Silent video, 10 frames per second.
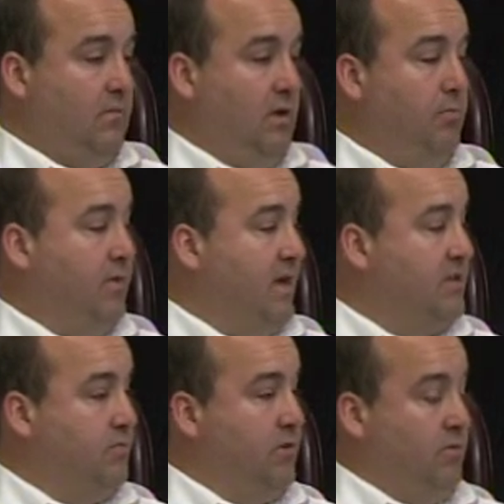But
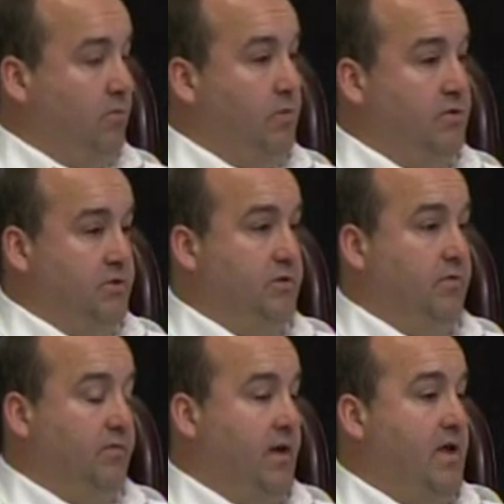that's what we would do.
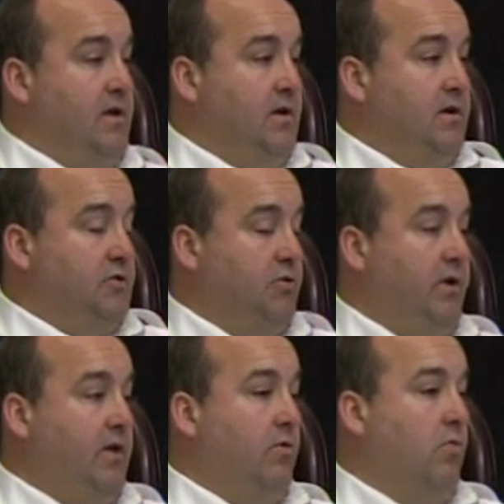If that
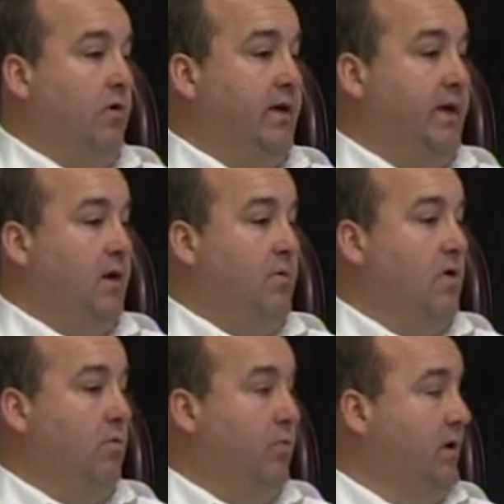tornado warning came
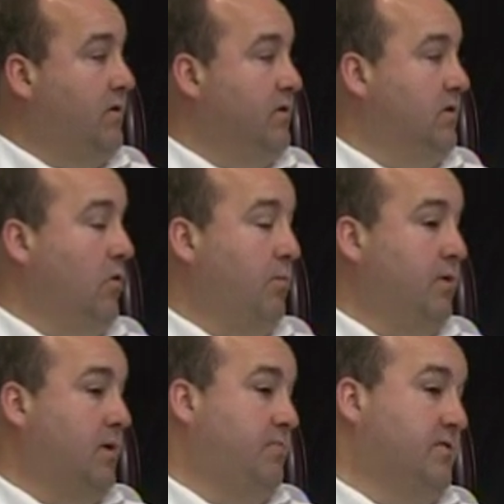out, we could open
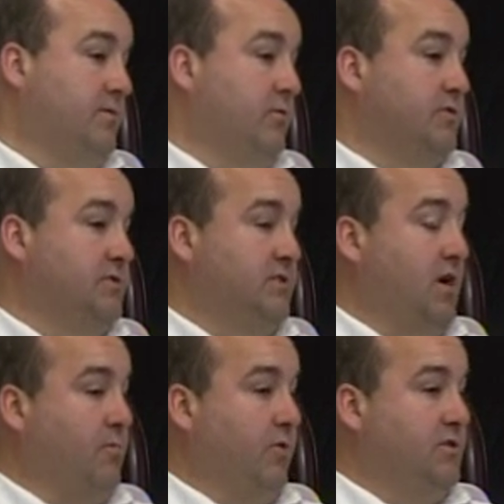up this emergency
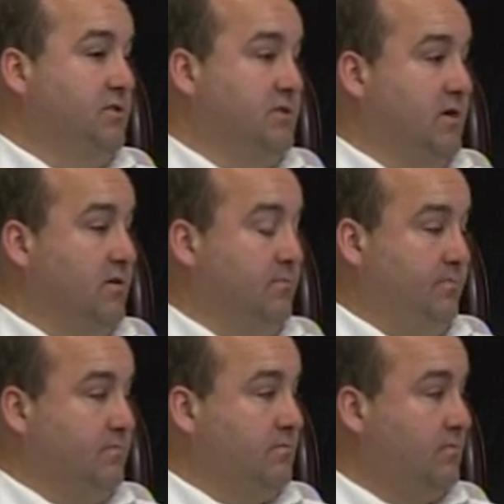operations center.
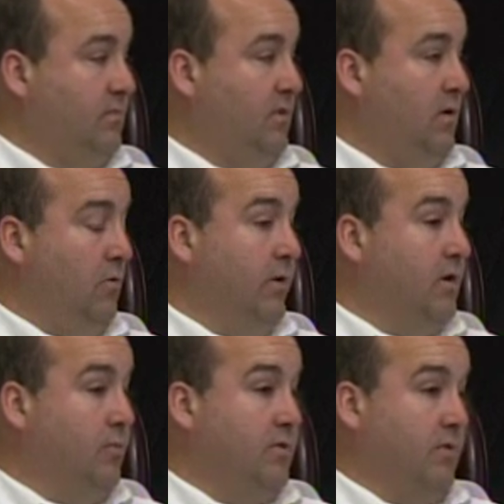We
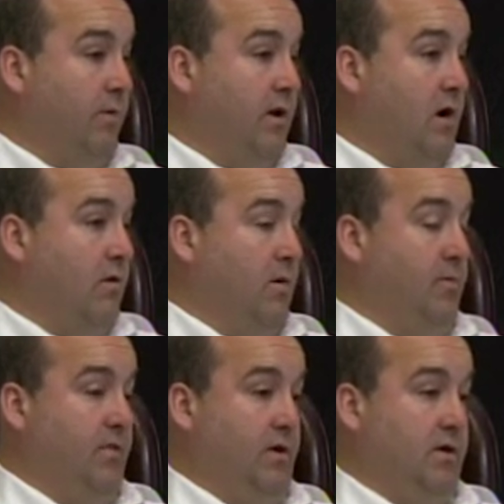could put the radar up
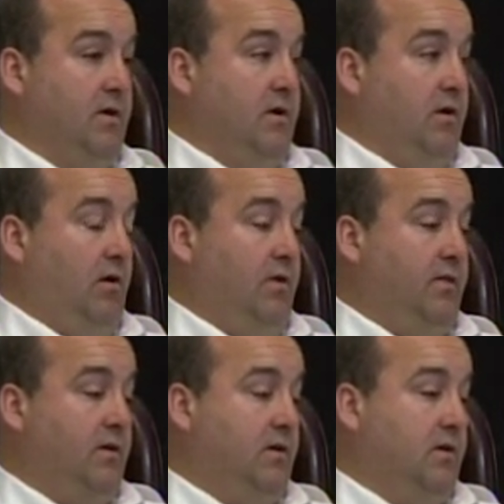on
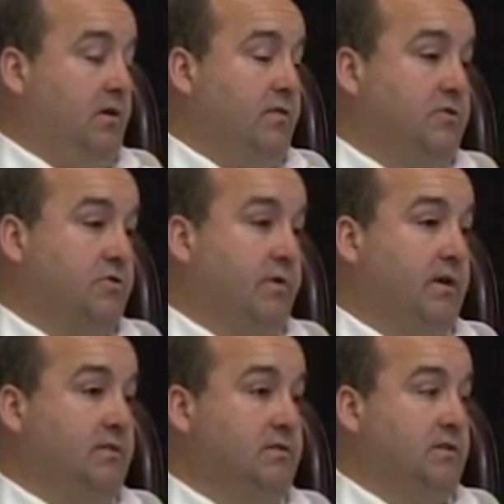the
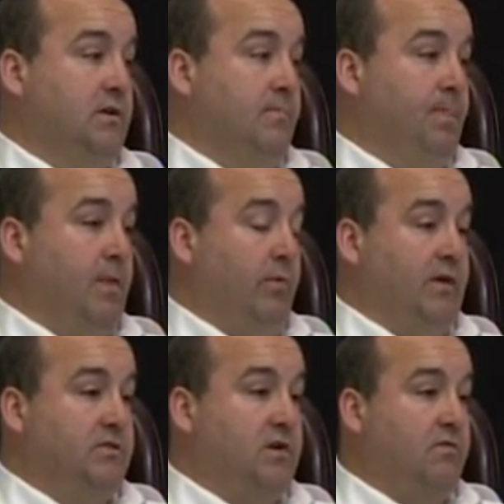screens. We
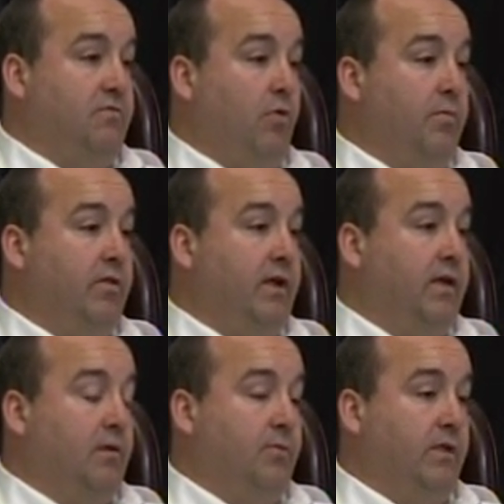can start
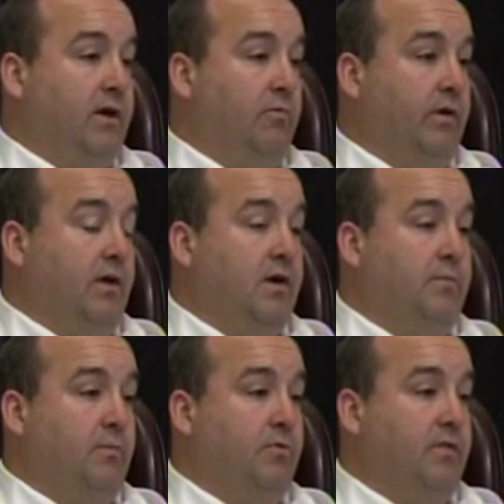formulating a plan. We can come
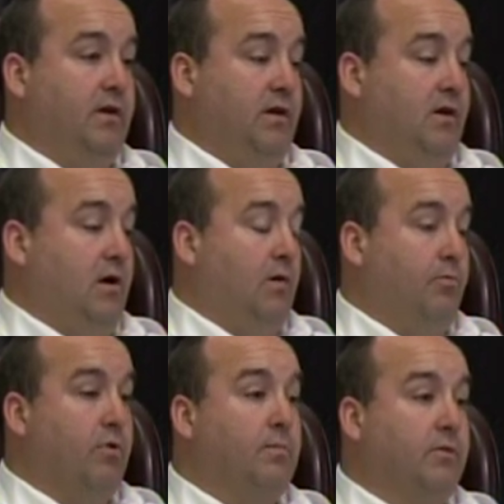up with a
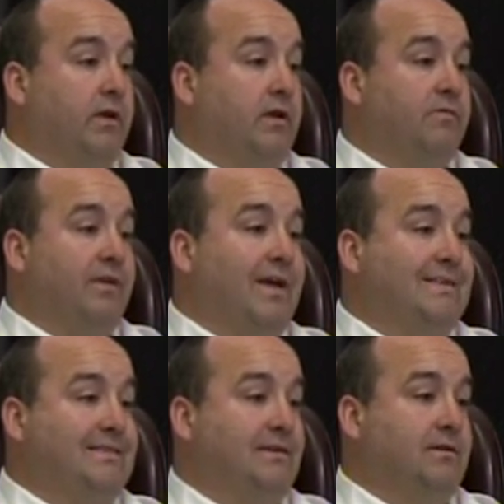pre-plan of an
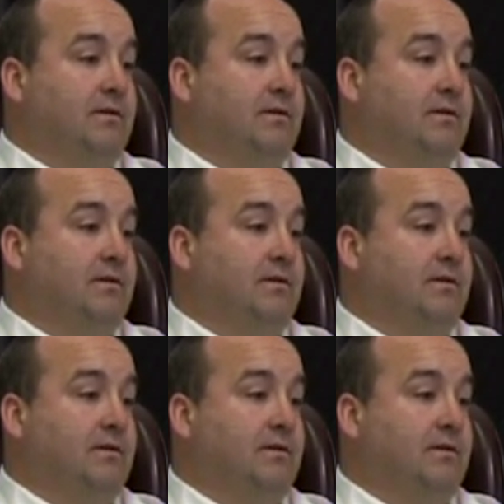idea.